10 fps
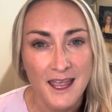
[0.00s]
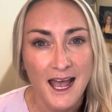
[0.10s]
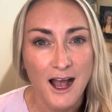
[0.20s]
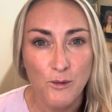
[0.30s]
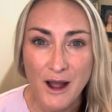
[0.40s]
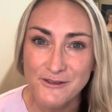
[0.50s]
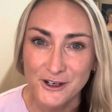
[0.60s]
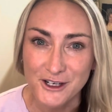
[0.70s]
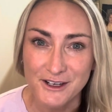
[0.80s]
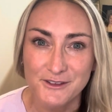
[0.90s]

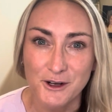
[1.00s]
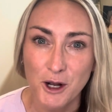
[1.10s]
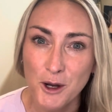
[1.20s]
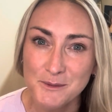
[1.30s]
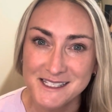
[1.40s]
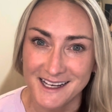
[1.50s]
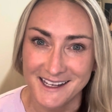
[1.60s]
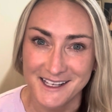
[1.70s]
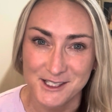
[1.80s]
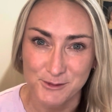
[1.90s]
However, if their home
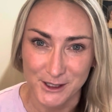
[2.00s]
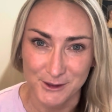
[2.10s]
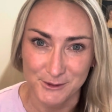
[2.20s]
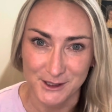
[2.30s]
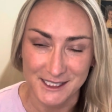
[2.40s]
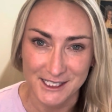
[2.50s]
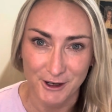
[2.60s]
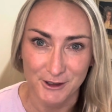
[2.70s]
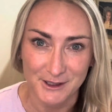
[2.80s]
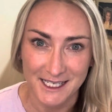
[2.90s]
study is written really
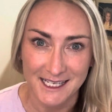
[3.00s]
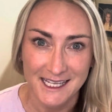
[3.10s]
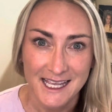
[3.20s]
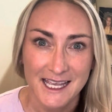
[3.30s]
narrowly,